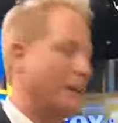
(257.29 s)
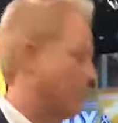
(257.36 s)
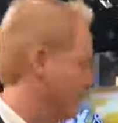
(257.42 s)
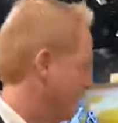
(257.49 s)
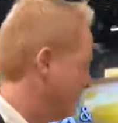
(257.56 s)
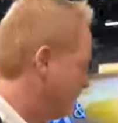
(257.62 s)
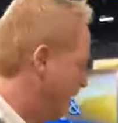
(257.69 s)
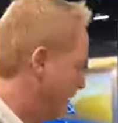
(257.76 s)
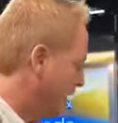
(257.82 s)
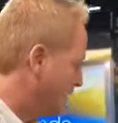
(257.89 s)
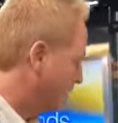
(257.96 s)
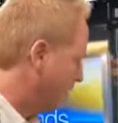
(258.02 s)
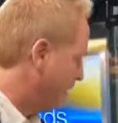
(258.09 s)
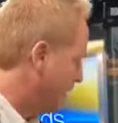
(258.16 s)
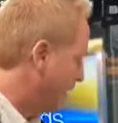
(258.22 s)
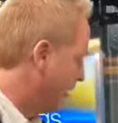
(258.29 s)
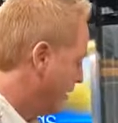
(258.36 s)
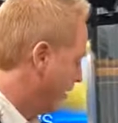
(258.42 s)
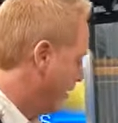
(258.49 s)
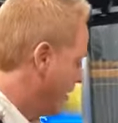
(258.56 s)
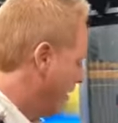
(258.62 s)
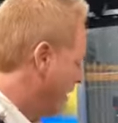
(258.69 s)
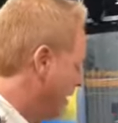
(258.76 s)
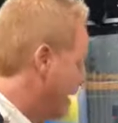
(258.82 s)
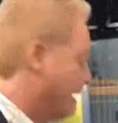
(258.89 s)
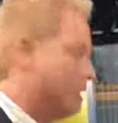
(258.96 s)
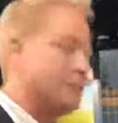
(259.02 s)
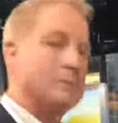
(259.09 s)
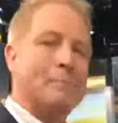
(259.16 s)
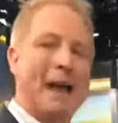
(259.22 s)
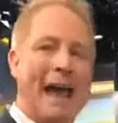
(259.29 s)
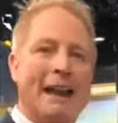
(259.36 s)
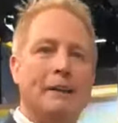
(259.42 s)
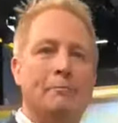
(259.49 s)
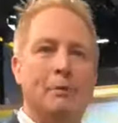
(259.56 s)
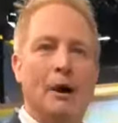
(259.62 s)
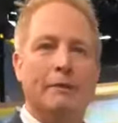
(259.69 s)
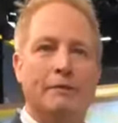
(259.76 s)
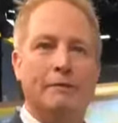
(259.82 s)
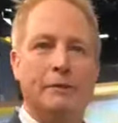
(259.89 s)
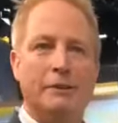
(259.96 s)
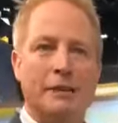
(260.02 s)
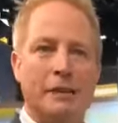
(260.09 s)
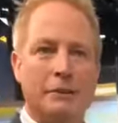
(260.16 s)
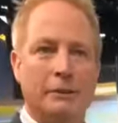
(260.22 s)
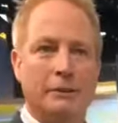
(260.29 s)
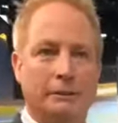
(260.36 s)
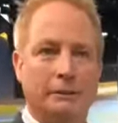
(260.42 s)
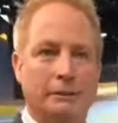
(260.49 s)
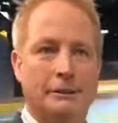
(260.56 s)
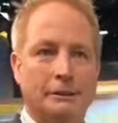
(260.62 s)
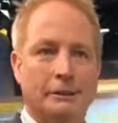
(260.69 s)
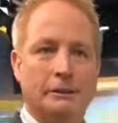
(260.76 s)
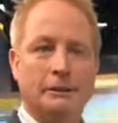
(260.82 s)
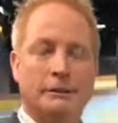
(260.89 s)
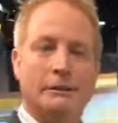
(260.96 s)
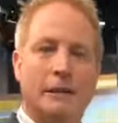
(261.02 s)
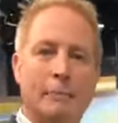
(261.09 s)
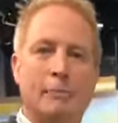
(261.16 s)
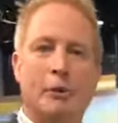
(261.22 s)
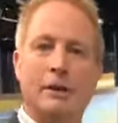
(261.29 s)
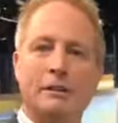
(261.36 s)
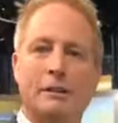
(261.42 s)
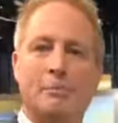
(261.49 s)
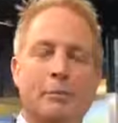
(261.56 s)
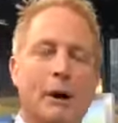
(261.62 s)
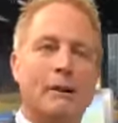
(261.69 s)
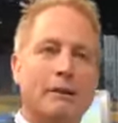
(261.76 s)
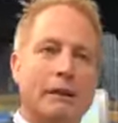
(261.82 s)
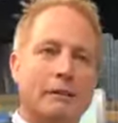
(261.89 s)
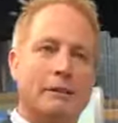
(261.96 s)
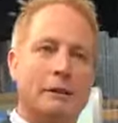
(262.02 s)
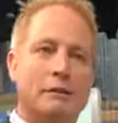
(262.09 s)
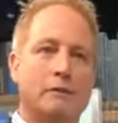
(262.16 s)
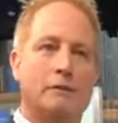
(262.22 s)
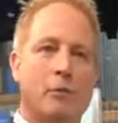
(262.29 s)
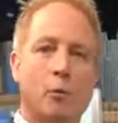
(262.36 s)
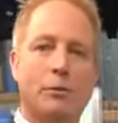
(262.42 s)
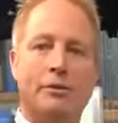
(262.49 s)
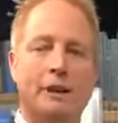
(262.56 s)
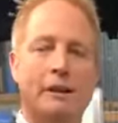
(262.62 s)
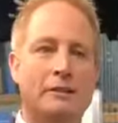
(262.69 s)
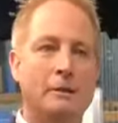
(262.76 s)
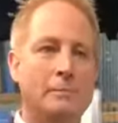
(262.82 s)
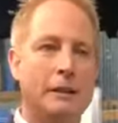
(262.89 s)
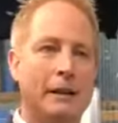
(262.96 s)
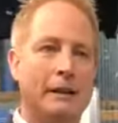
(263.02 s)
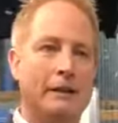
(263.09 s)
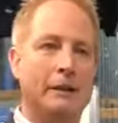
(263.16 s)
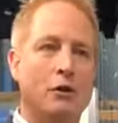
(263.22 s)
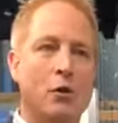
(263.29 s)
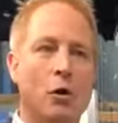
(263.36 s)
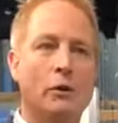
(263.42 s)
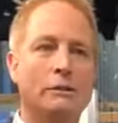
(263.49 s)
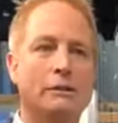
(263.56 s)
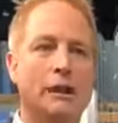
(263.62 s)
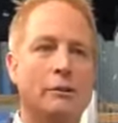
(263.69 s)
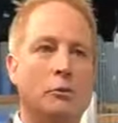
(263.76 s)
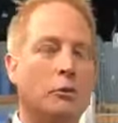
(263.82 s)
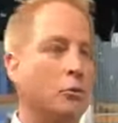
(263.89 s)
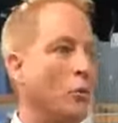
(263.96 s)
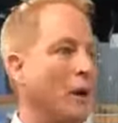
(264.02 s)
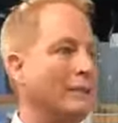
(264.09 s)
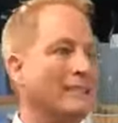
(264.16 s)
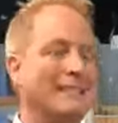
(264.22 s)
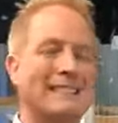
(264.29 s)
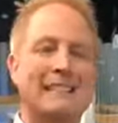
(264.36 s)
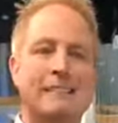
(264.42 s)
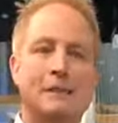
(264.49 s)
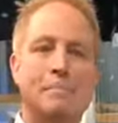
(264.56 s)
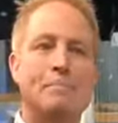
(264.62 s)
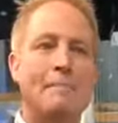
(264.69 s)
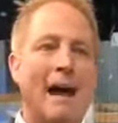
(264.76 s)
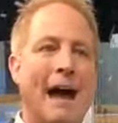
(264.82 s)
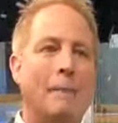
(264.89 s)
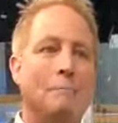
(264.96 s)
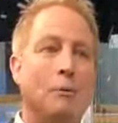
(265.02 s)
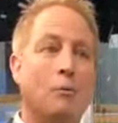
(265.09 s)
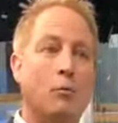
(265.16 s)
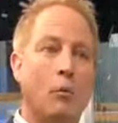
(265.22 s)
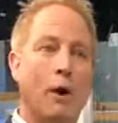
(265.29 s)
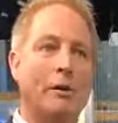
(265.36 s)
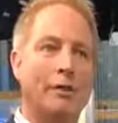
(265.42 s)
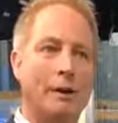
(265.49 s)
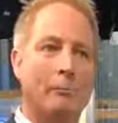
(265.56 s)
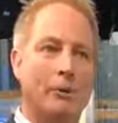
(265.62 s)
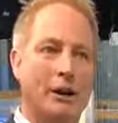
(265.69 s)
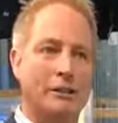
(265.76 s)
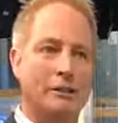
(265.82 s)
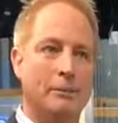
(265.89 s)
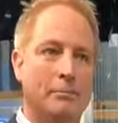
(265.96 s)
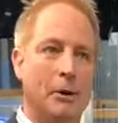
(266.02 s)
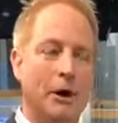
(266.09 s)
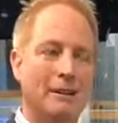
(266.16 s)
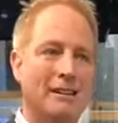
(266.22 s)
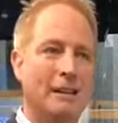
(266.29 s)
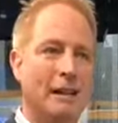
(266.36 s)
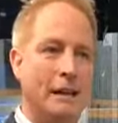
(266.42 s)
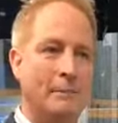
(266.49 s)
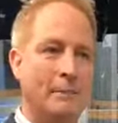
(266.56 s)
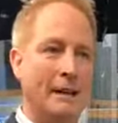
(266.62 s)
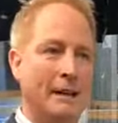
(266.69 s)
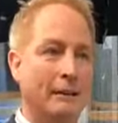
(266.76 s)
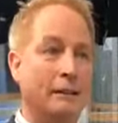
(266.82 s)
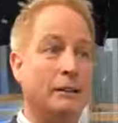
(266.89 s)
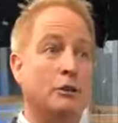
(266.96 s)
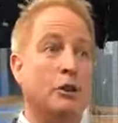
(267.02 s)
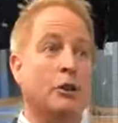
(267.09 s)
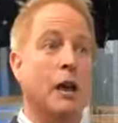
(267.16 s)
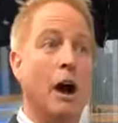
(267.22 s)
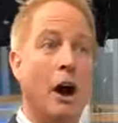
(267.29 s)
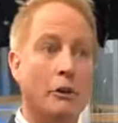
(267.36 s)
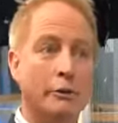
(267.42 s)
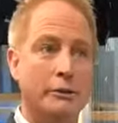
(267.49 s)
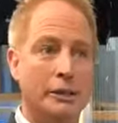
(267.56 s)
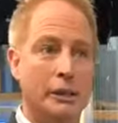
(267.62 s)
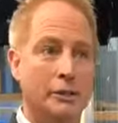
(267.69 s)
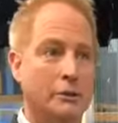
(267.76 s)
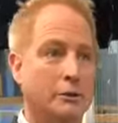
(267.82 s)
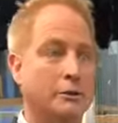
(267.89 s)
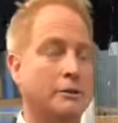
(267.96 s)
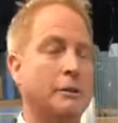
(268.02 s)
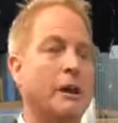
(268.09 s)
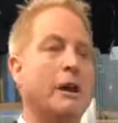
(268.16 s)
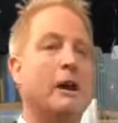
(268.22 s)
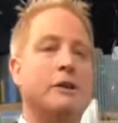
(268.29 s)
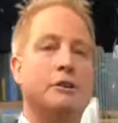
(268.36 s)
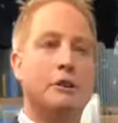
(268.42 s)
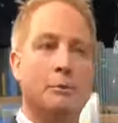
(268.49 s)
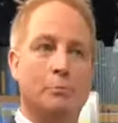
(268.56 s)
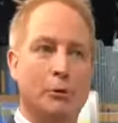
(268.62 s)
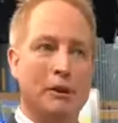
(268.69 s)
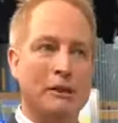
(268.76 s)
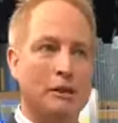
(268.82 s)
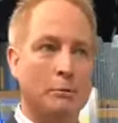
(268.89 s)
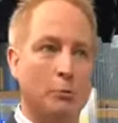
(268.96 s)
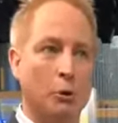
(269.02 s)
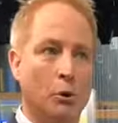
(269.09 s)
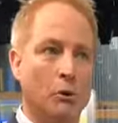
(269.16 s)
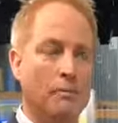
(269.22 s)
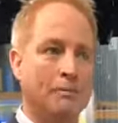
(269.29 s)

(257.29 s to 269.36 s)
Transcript: and feds. It is a panic button for teachers. They press a button, it does 4 things immediately. Calls 911, sends a map of where they press the button immediately to the other teachers, to the principal,